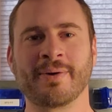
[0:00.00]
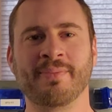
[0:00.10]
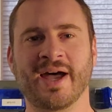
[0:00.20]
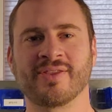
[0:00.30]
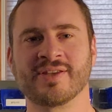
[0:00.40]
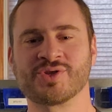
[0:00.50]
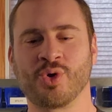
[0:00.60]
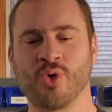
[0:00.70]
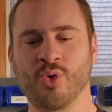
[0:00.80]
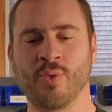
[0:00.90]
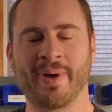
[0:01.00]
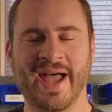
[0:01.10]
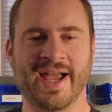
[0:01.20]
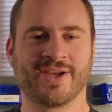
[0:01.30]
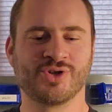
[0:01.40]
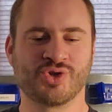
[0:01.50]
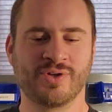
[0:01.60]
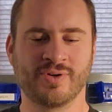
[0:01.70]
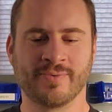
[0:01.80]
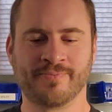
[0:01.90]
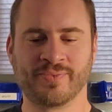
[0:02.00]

about this whole package too